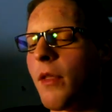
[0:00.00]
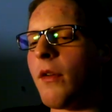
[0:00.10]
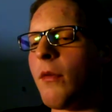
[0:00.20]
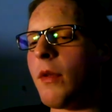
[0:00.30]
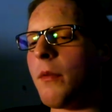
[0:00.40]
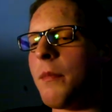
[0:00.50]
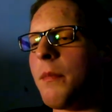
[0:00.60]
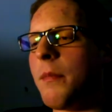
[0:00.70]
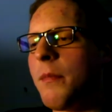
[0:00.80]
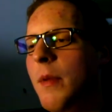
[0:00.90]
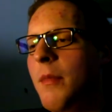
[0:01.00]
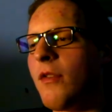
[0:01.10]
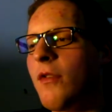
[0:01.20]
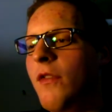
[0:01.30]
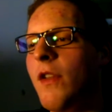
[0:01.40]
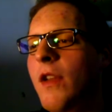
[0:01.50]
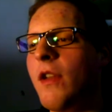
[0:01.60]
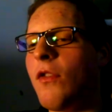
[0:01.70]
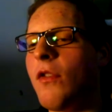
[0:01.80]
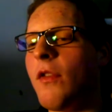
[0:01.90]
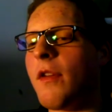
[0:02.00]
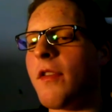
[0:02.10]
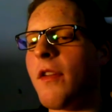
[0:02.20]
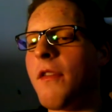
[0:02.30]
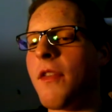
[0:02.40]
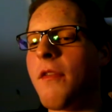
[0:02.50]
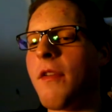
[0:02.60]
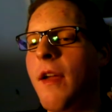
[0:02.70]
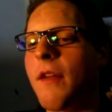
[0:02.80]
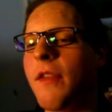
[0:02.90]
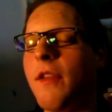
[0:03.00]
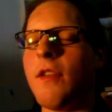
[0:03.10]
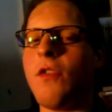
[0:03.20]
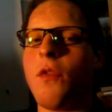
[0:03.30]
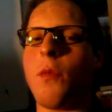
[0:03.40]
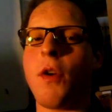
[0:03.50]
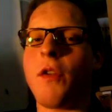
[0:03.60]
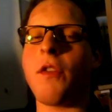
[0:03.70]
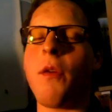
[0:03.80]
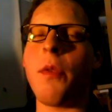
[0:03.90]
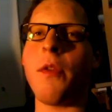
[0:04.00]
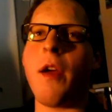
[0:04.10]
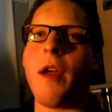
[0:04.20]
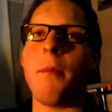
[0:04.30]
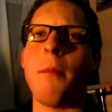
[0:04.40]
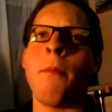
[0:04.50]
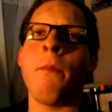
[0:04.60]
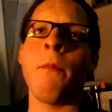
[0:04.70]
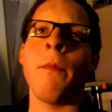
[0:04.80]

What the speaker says: Brother wouldn't be much of an issue except for the fact that he just works all the time.